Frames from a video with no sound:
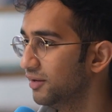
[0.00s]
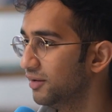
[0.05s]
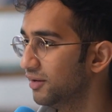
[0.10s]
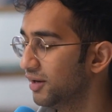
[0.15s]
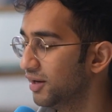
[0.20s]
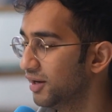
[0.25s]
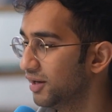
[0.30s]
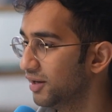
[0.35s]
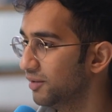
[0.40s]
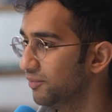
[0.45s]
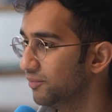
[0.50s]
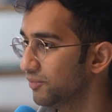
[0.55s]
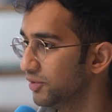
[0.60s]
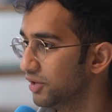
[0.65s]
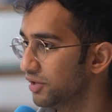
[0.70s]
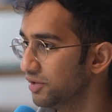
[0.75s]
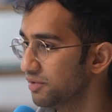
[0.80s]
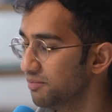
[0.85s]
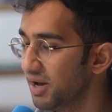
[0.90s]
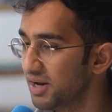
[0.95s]
you
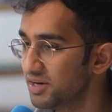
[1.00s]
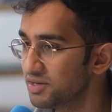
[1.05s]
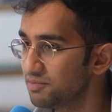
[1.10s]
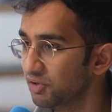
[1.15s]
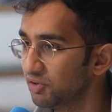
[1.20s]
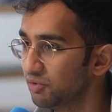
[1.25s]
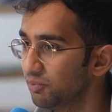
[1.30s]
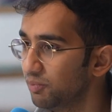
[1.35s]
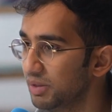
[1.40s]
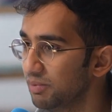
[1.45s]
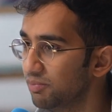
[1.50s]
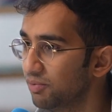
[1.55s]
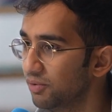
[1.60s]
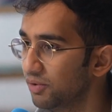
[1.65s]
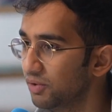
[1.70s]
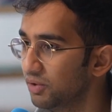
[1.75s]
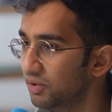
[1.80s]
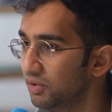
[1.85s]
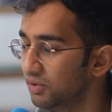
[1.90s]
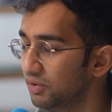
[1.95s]
know, you manage a bunch of
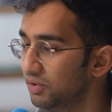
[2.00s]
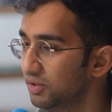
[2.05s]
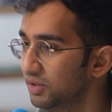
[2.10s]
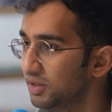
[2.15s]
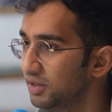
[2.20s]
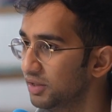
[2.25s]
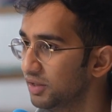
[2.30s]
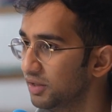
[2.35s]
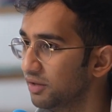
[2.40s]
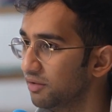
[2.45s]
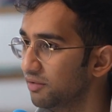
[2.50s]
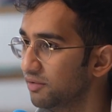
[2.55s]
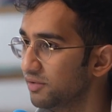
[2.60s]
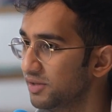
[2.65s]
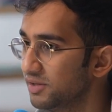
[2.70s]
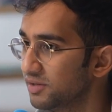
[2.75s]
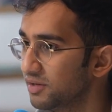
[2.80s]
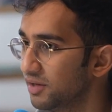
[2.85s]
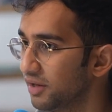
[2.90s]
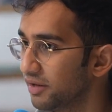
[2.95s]
people, you
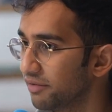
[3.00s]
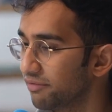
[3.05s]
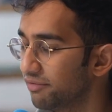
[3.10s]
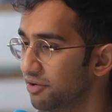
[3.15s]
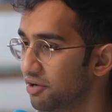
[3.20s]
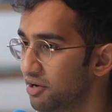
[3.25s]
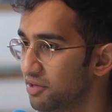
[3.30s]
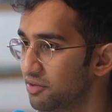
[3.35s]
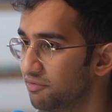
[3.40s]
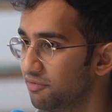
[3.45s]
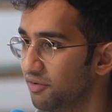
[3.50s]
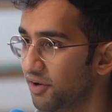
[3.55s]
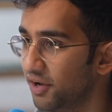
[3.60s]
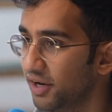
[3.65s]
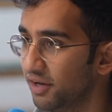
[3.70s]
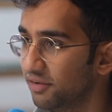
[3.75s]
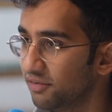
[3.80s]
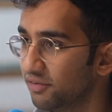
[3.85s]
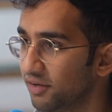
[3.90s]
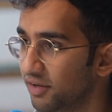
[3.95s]
need to like figure out the
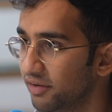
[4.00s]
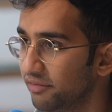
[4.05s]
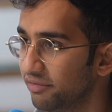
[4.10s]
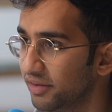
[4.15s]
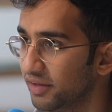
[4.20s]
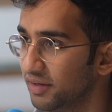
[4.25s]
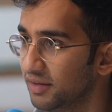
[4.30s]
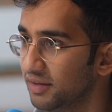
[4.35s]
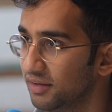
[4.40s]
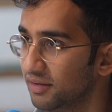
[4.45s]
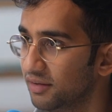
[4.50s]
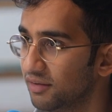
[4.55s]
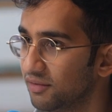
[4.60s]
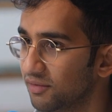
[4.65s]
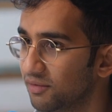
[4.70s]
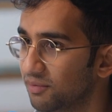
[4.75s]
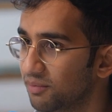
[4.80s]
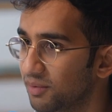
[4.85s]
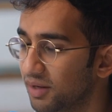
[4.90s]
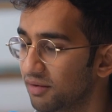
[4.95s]
finance side of
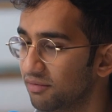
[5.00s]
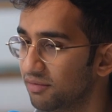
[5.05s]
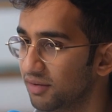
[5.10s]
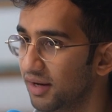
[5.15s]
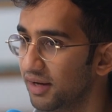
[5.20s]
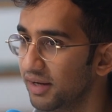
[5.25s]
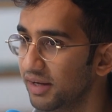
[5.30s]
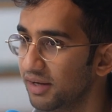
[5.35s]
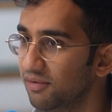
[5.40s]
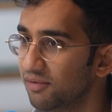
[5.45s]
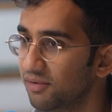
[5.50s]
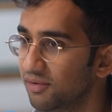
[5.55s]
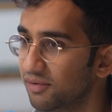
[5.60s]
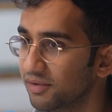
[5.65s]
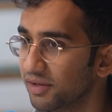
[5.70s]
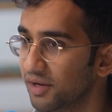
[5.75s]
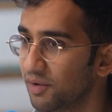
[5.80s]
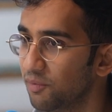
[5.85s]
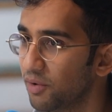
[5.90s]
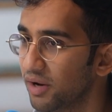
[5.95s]
things, whatever legal,
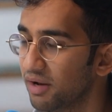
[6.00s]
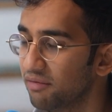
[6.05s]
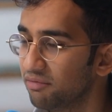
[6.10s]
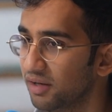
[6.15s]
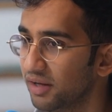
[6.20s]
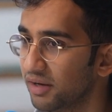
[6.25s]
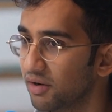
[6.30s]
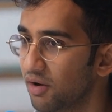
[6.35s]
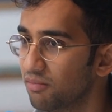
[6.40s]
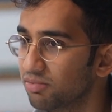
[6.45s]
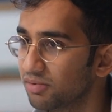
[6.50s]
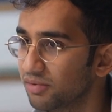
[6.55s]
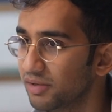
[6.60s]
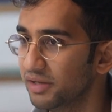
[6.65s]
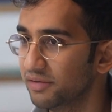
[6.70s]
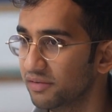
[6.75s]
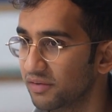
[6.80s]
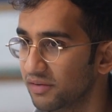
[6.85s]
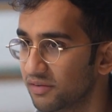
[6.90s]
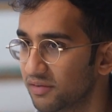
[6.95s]
you know, whatever like
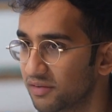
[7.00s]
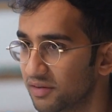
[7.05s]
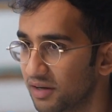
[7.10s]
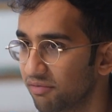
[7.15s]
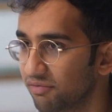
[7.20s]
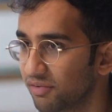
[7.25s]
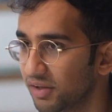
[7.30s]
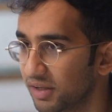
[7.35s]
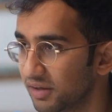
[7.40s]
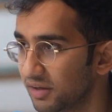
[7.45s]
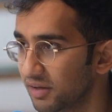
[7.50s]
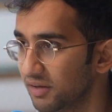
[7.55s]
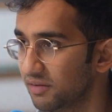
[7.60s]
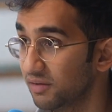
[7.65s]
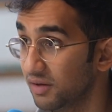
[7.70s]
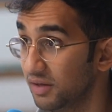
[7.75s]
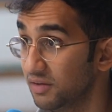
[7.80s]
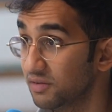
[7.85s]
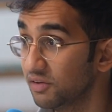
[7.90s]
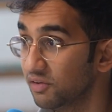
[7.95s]
operations stuff, like it's
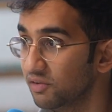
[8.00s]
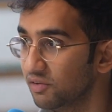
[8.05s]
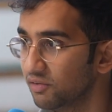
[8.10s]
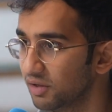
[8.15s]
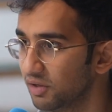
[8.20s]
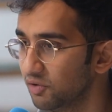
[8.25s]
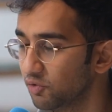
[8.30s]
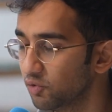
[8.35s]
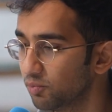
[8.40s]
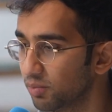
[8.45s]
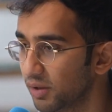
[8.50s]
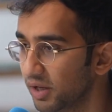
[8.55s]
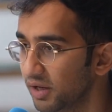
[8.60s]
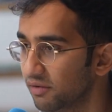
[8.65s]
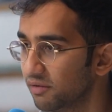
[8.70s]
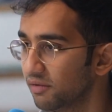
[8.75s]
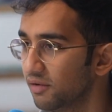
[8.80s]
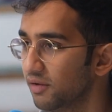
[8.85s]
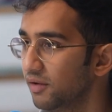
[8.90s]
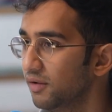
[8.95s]
in your
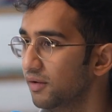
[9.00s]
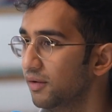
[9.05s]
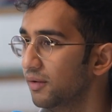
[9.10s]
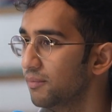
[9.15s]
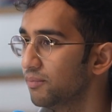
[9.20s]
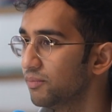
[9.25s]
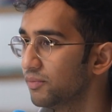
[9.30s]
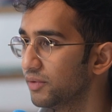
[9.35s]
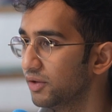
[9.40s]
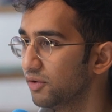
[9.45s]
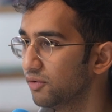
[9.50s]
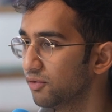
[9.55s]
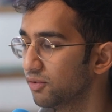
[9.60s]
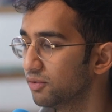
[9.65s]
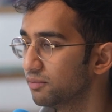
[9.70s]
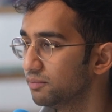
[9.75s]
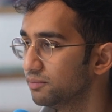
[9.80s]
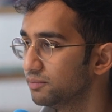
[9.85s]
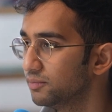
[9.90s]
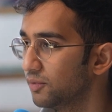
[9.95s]
plate, on your
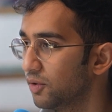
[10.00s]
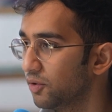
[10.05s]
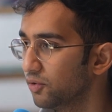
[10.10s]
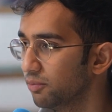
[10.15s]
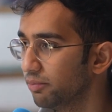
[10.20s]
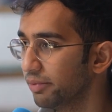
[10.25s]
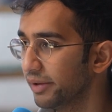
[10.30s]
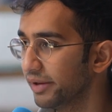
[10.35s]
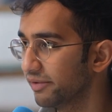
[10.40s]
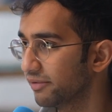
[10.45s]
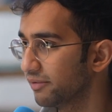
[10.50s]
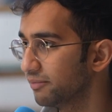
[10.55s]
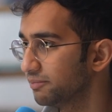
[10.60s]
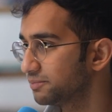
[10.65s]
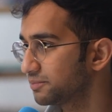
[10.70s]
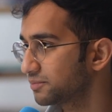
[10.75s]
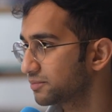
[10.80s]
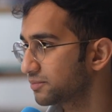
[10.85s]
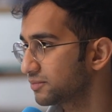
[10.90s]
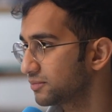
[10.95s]
plate.
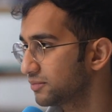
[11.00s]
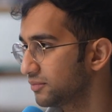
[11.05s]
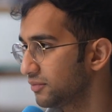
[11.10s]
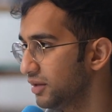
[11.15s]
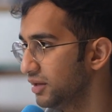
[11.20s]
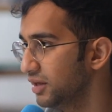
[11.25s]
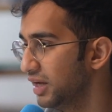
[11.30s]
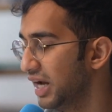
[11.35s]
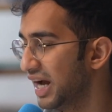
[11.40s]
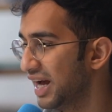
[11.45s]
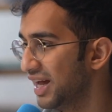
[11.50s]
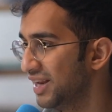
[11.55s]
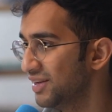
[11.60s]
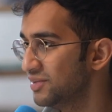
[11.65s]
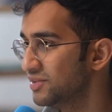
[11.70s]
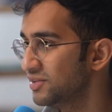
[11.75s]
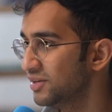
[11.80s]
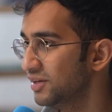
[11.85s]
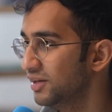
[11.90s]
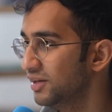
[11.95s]
And,